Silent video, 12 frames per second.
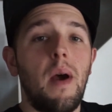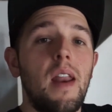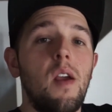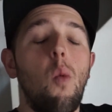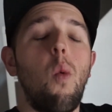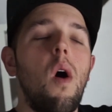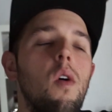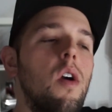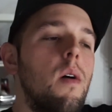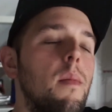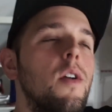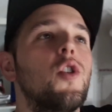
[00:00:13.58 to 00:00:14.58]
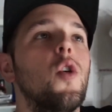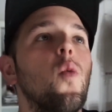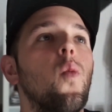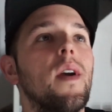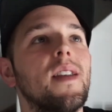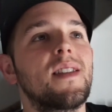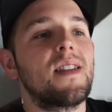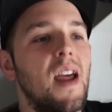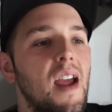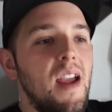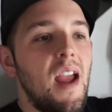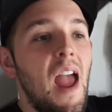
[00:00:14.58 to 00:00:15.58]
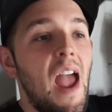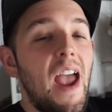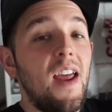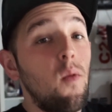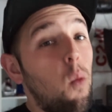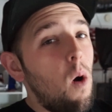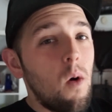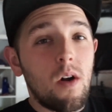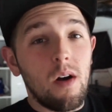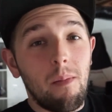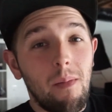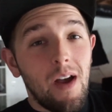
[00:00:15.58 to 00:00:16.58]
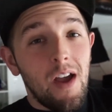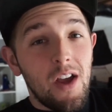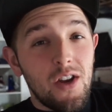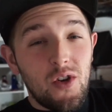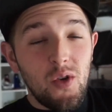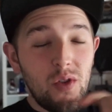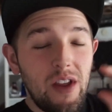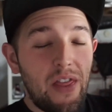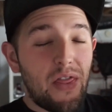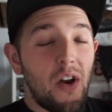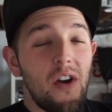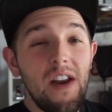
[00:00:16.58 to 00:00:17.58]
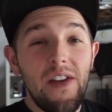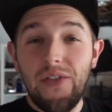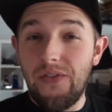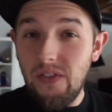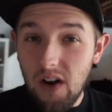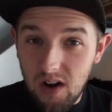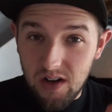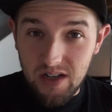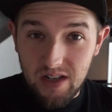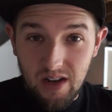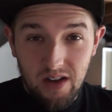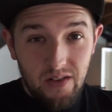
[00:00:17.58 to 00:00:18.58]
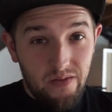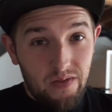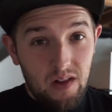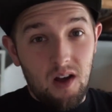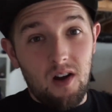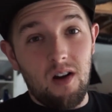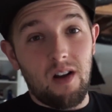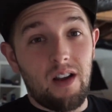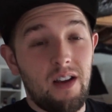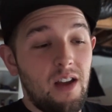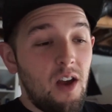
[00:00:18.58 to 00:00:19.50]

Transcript: everybody, welcome to Wednesday and welcome to the thirty-first vlog.